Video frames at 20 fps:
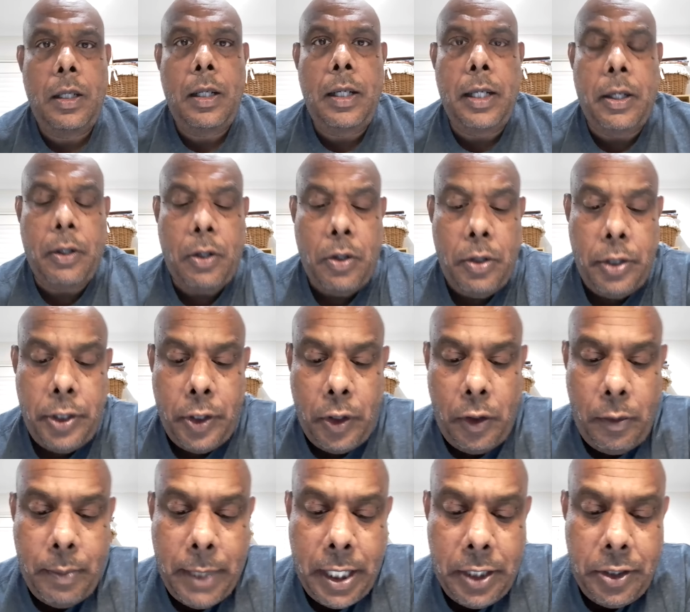Now, control
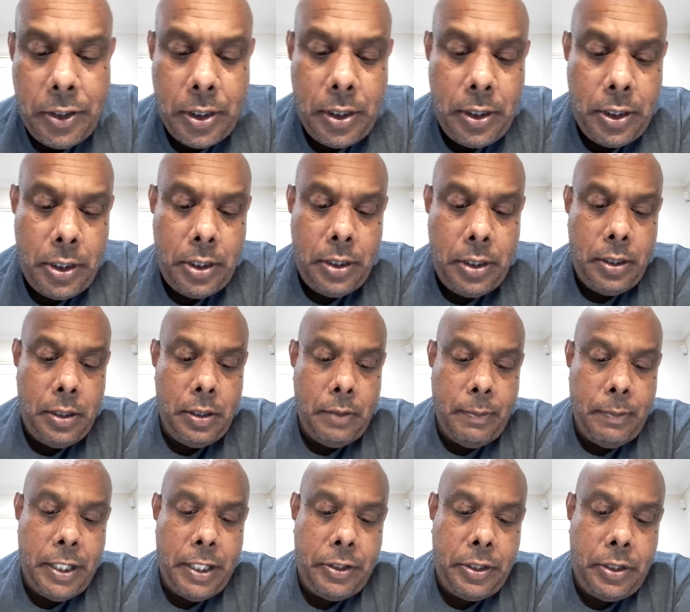
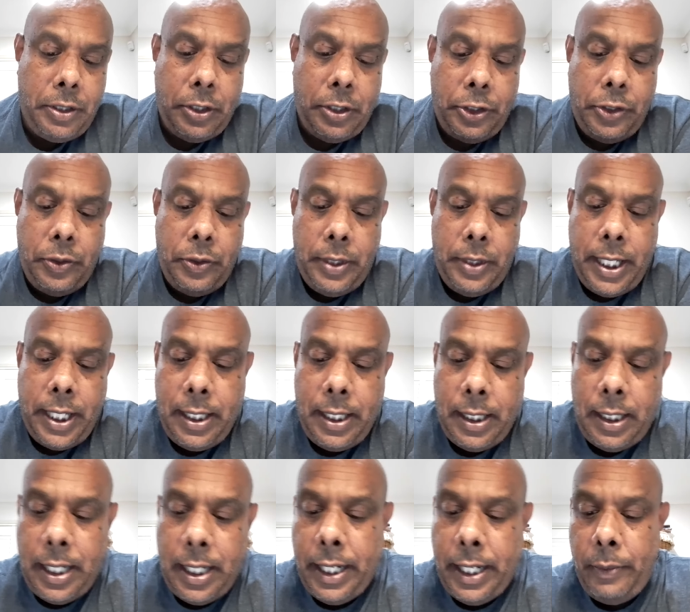measures should then
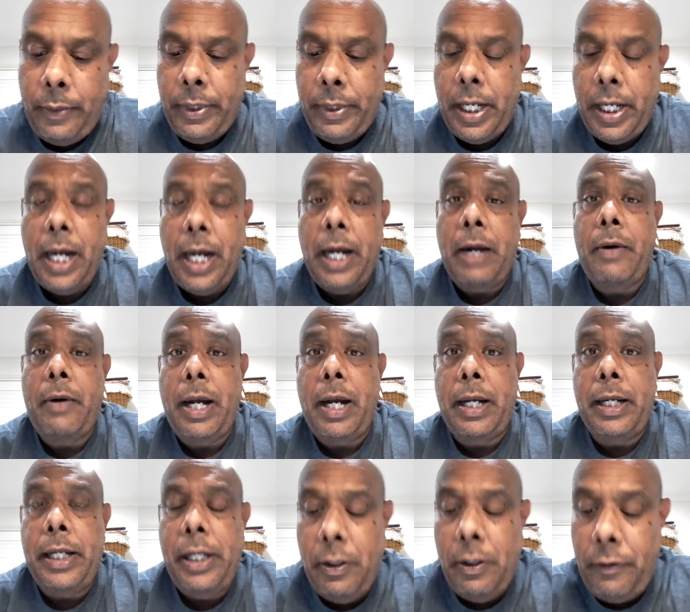align with the
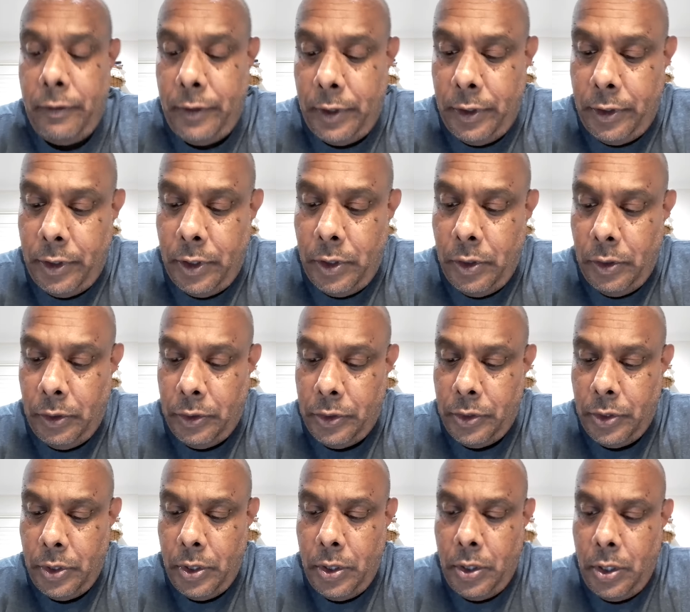hierarchy of controls,
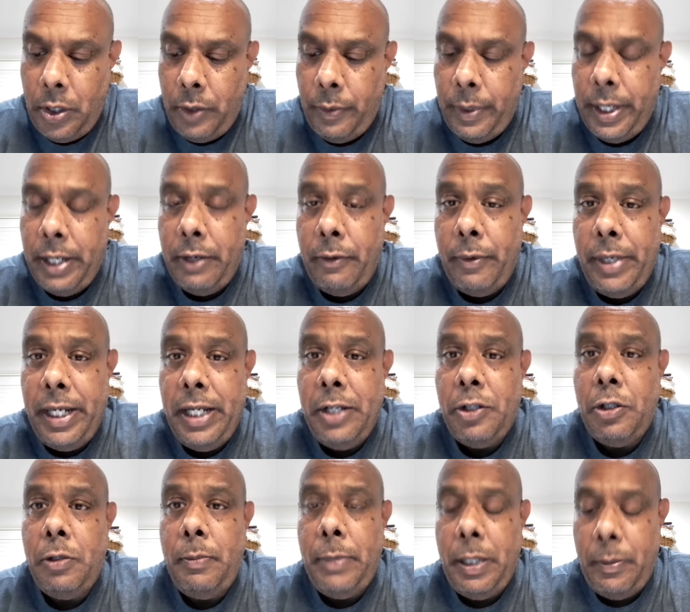where
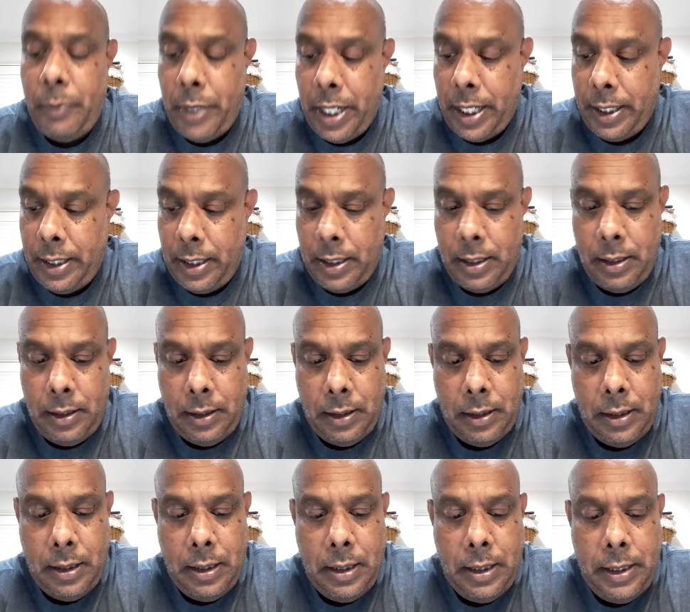reasonably practical.
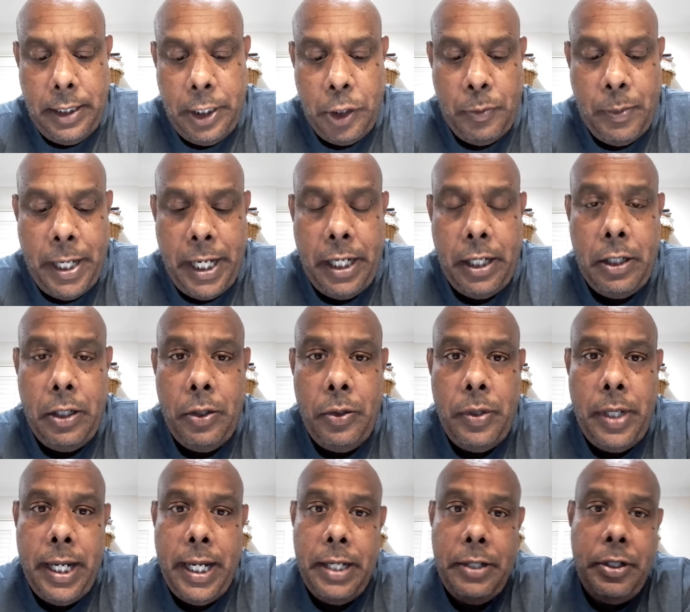This may
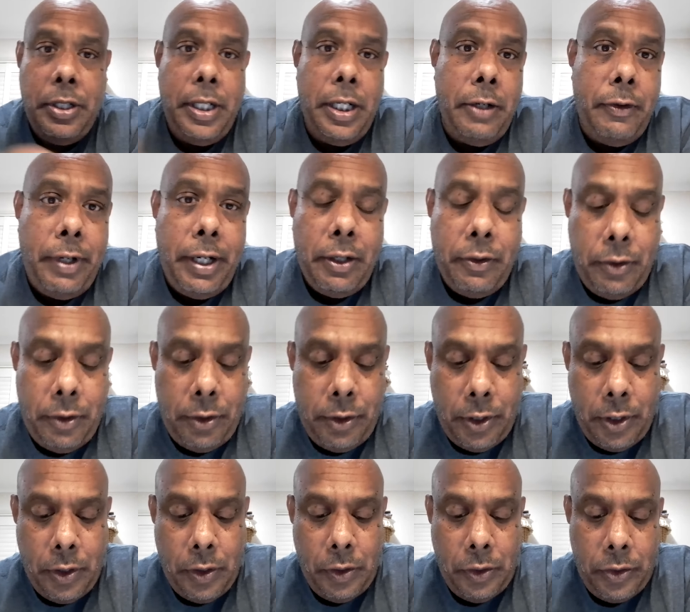include engineering
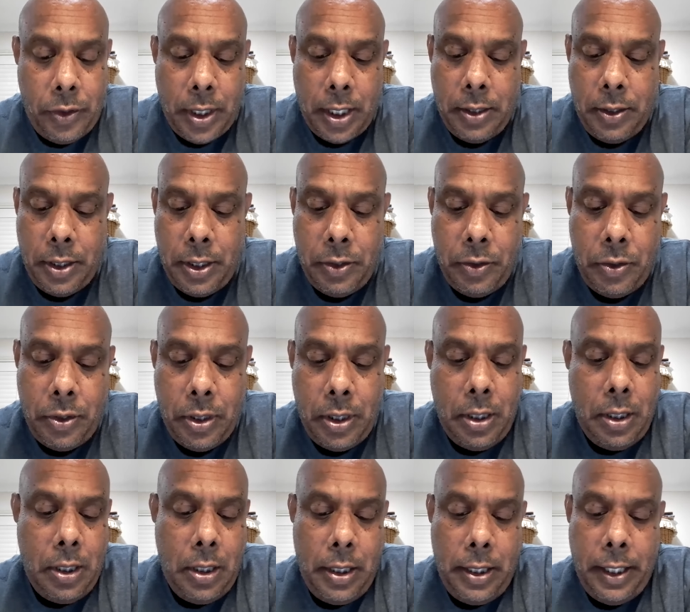controls such as
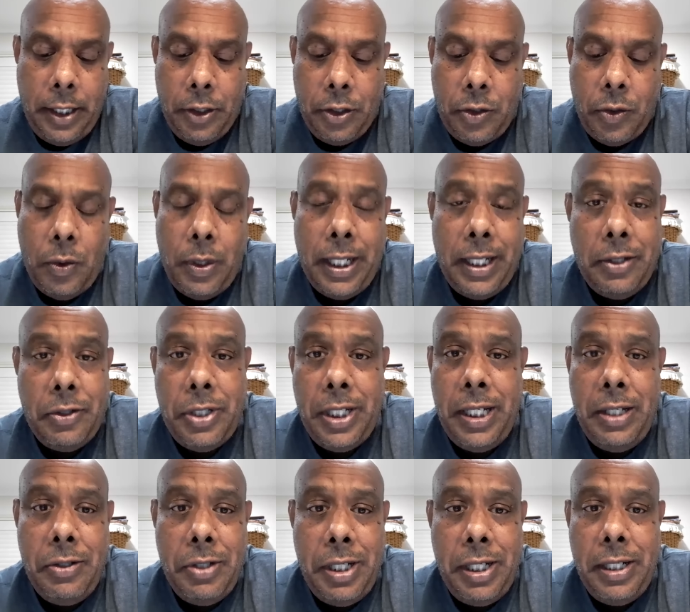installing
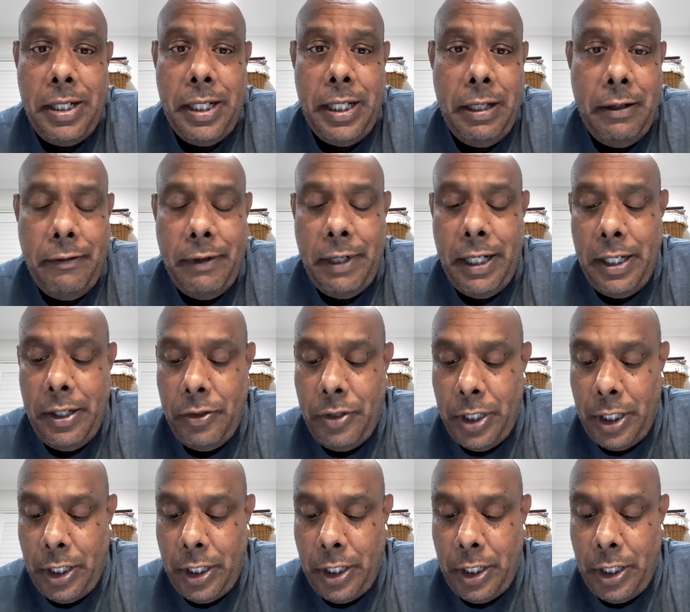CCTV,